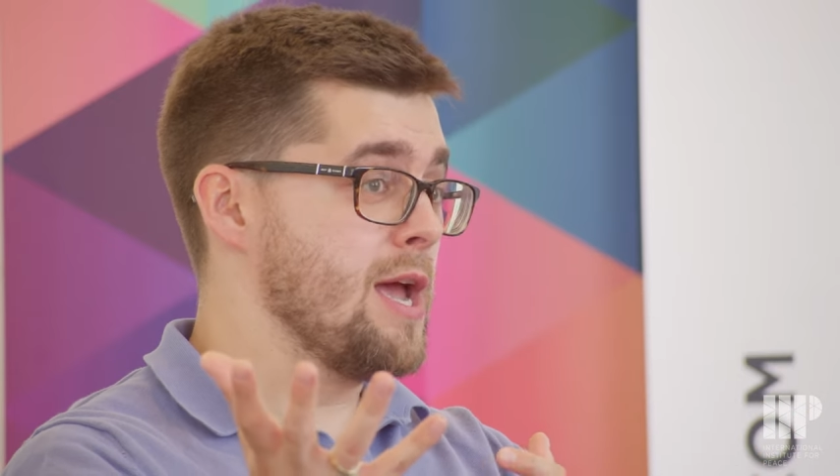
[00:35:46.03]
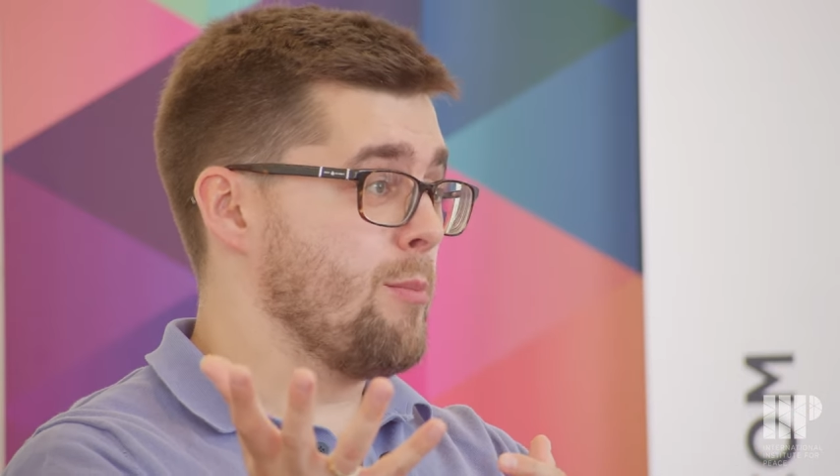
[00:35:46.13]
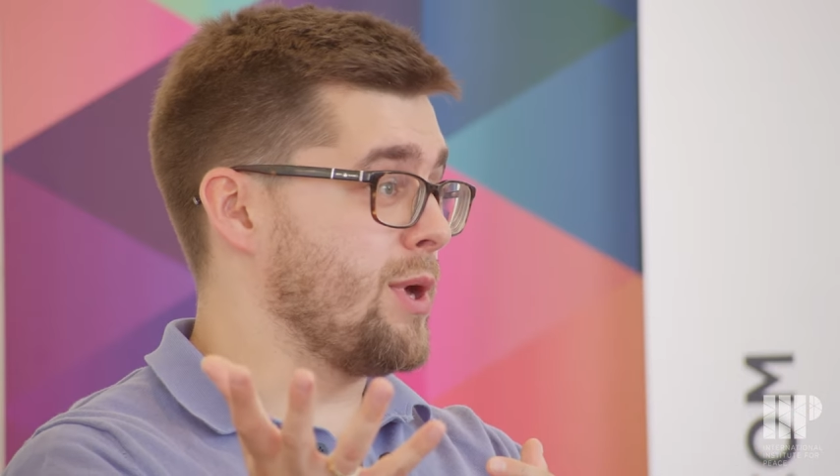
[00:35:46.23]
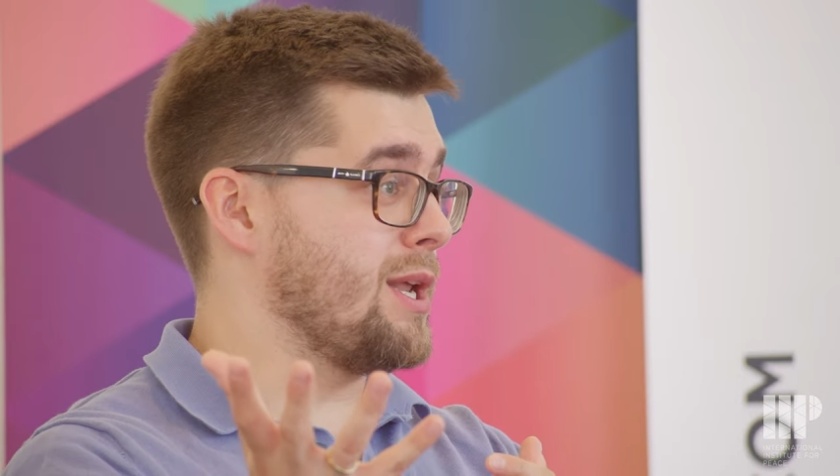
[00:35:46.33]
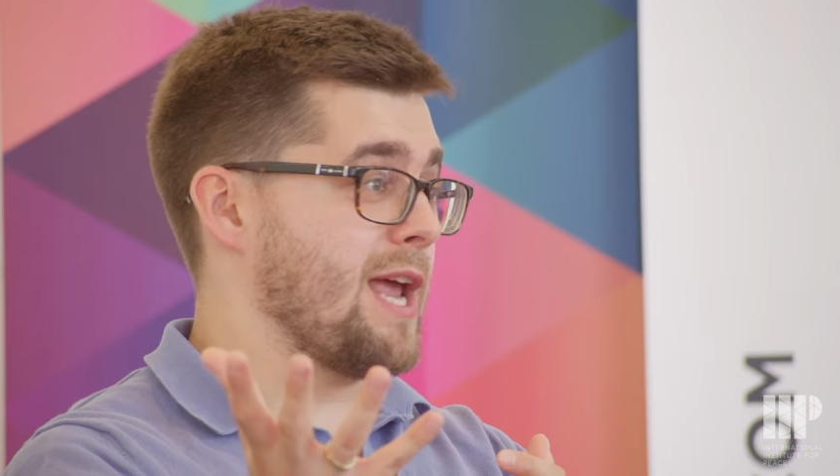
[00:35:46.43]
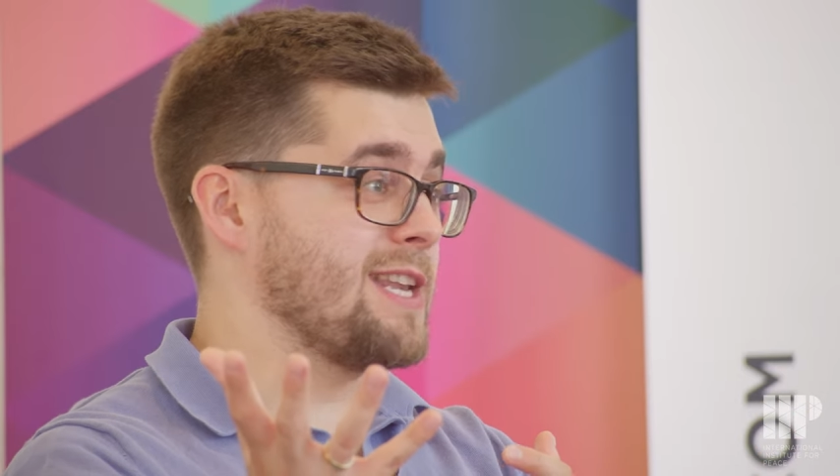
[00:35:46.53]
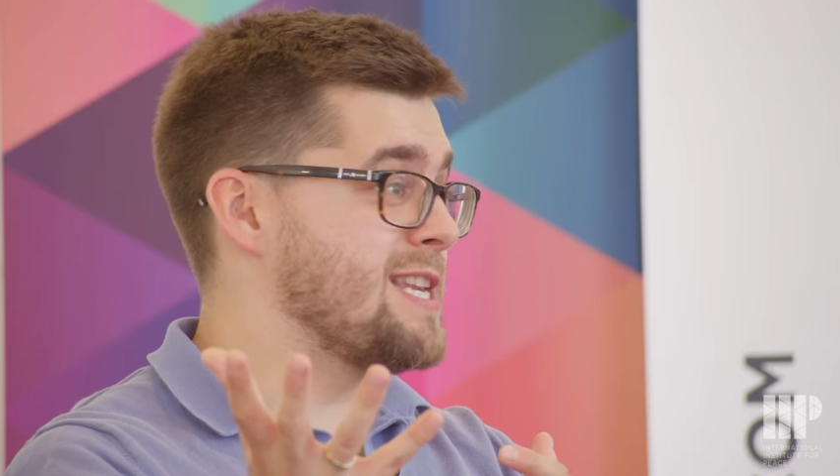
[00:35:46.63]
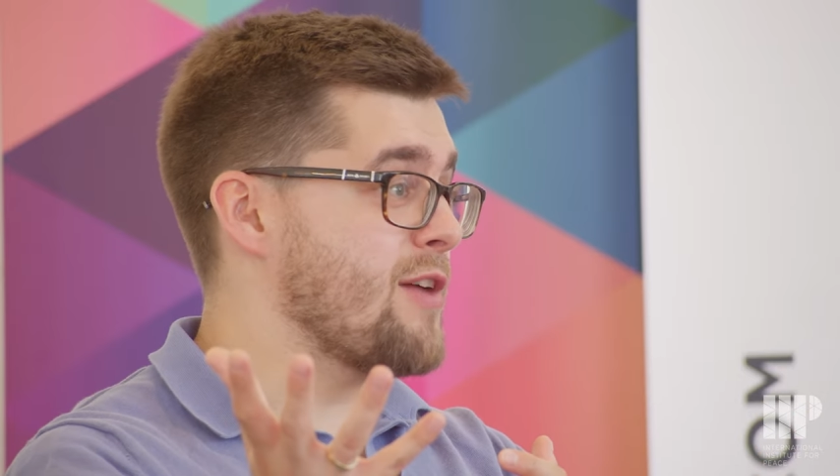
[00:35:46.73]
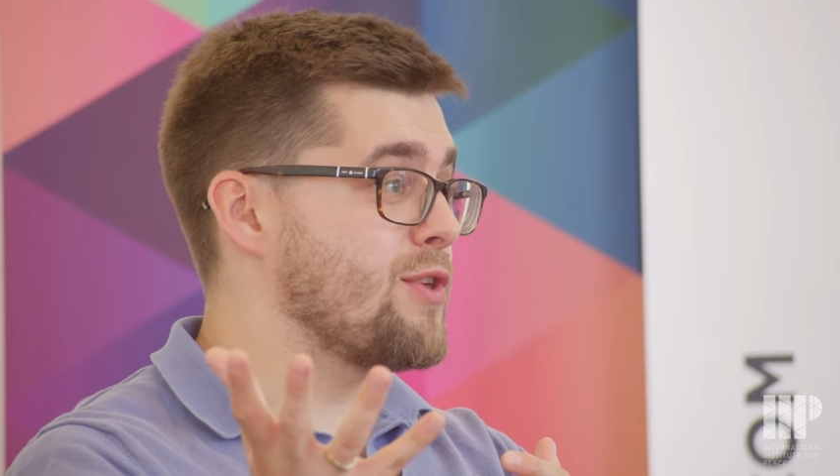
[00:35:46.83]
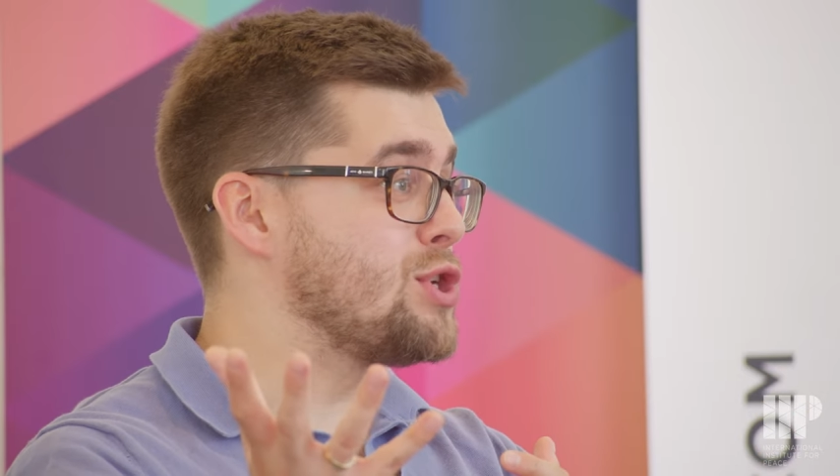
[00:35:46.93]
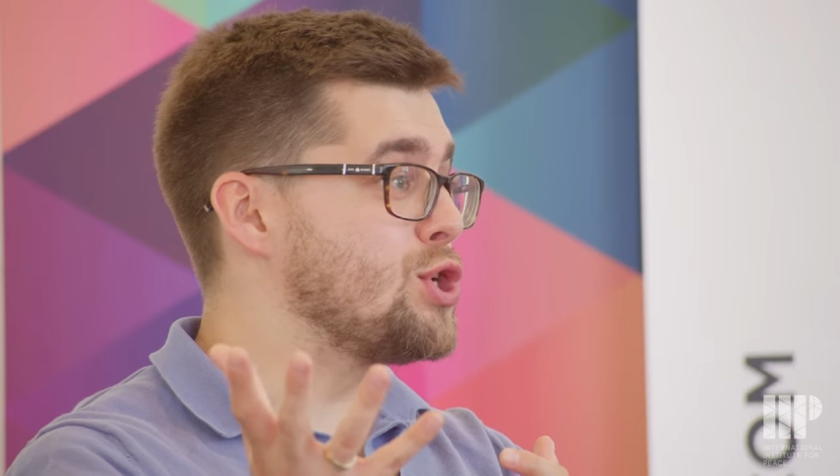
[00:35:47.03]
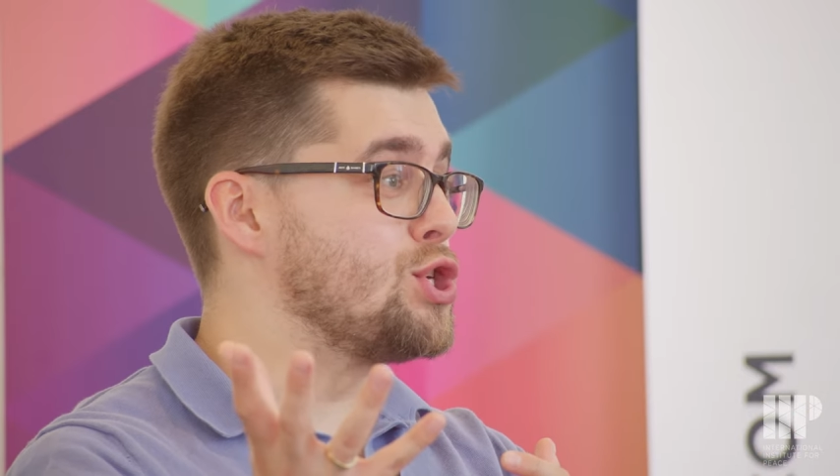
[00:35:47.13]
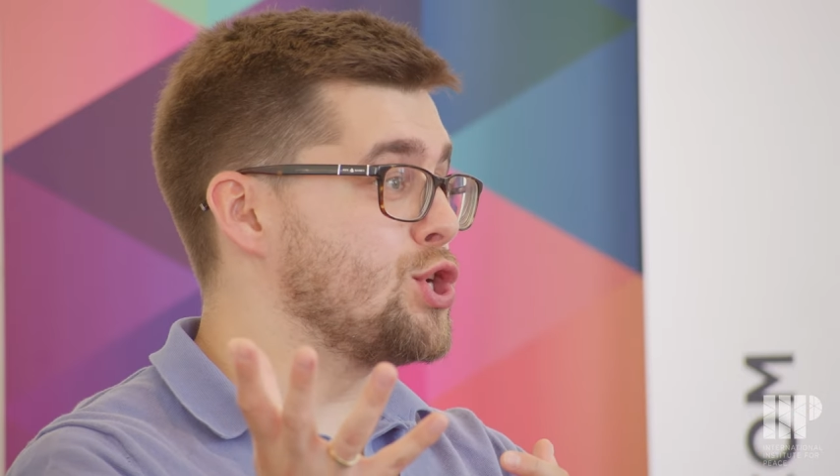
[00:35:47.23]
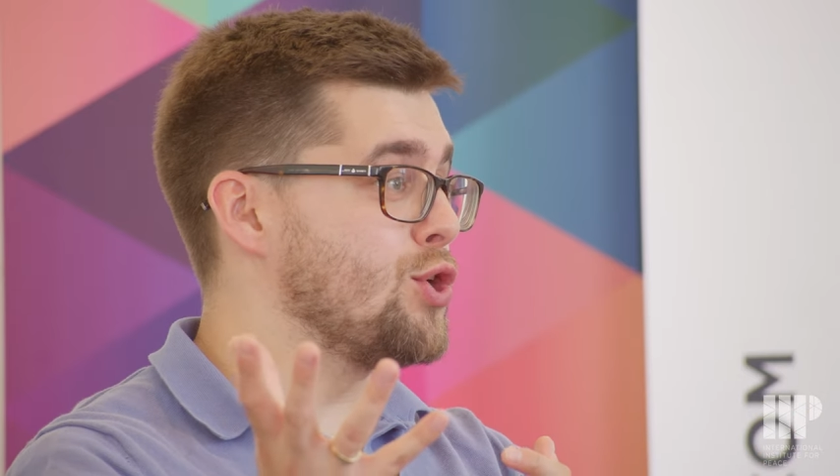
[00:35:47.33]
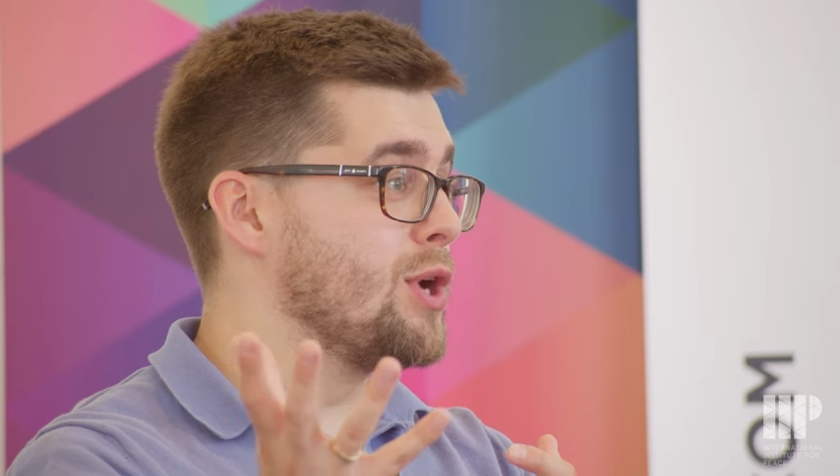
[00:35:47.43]
but it had nothing to
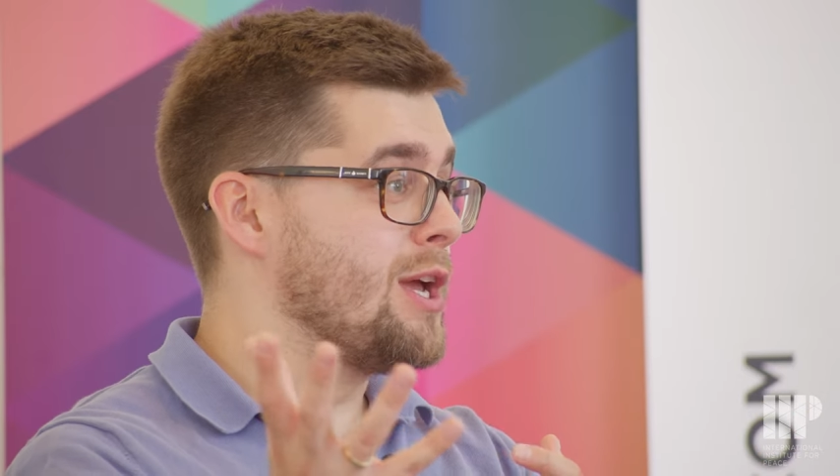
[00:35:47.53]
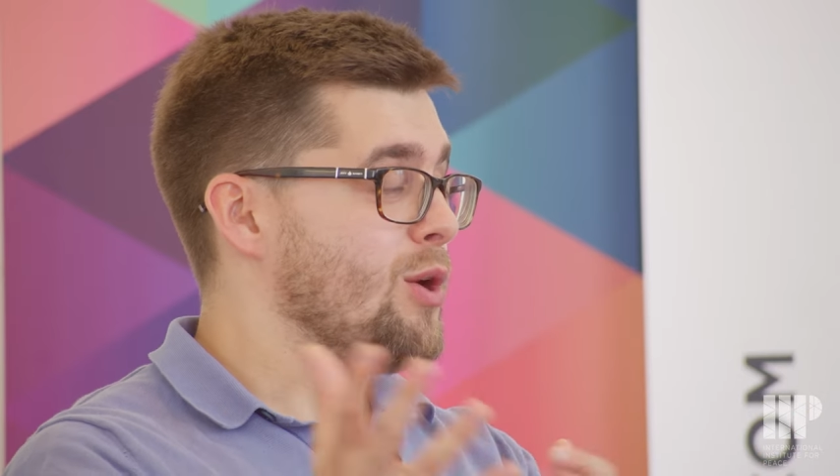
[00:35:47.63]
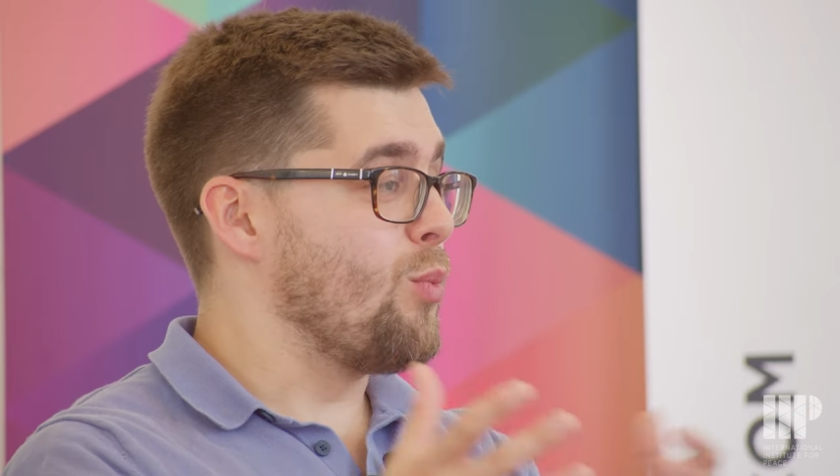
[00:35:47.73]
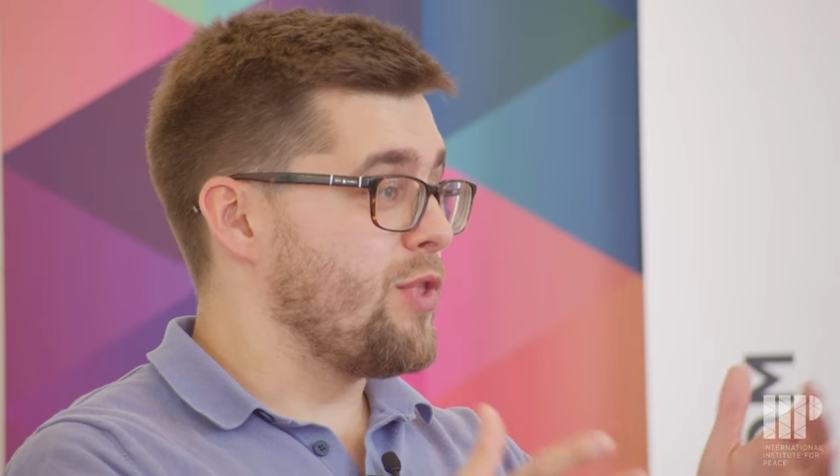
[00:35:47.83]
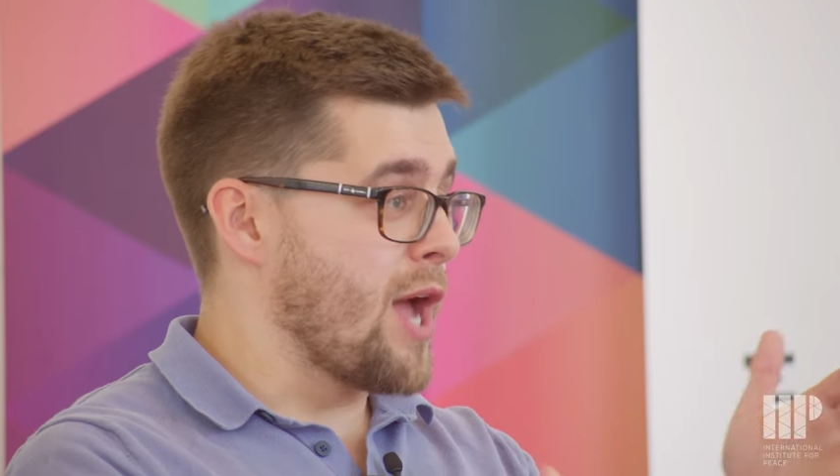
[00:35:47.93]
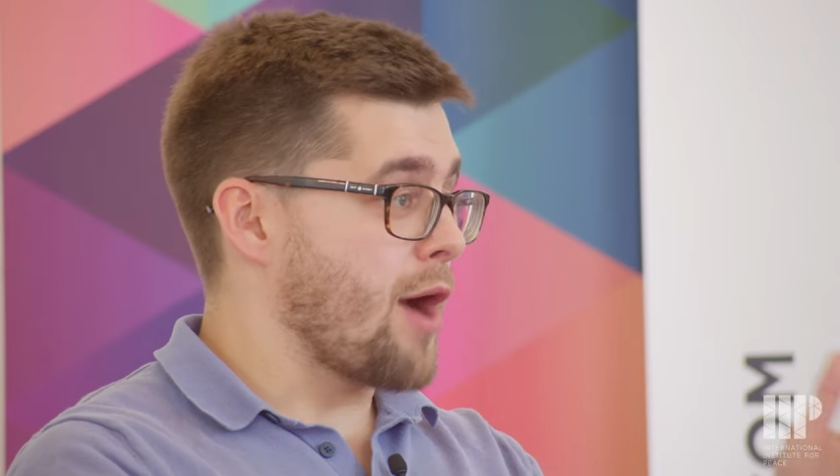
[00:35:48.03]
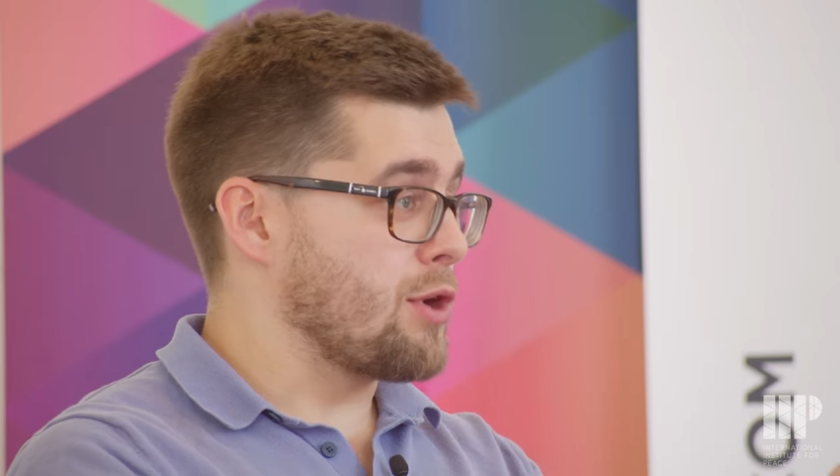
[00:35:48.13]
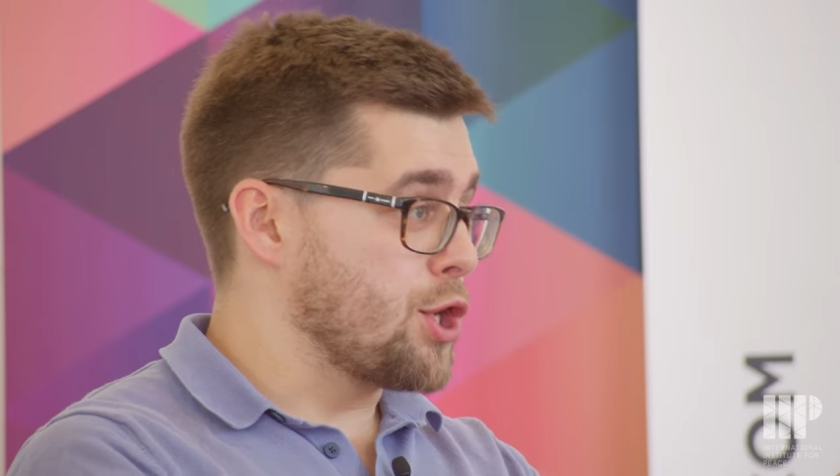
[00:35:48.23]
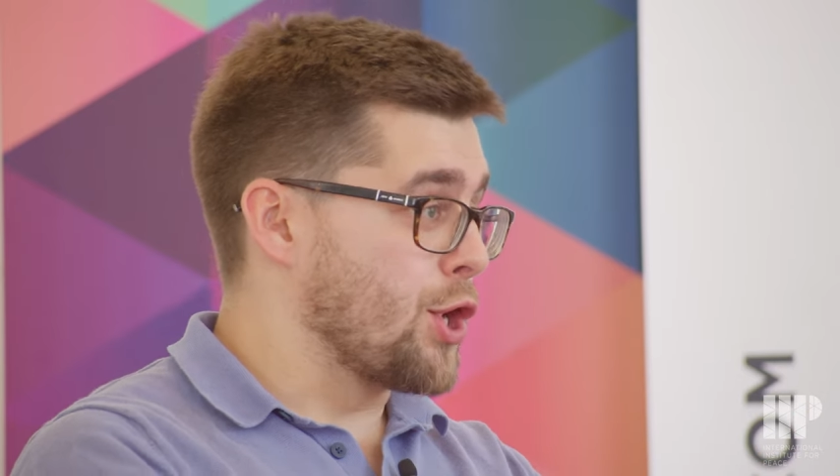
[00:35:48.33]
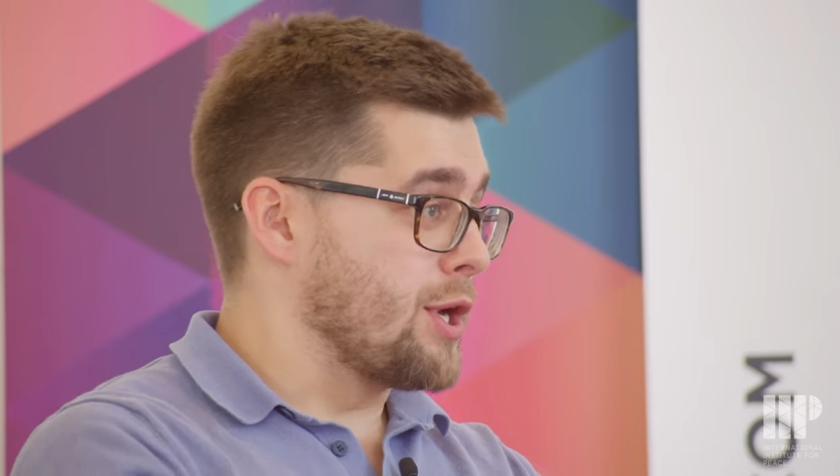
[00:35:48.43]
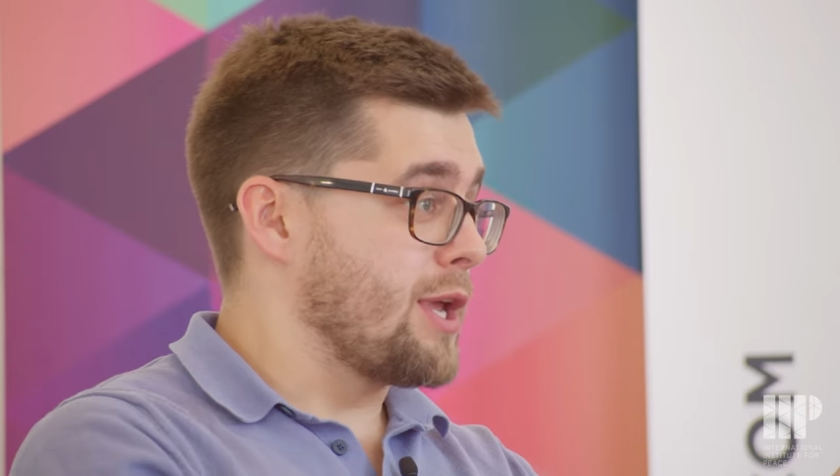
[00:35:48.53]
do with the Iron Curtain.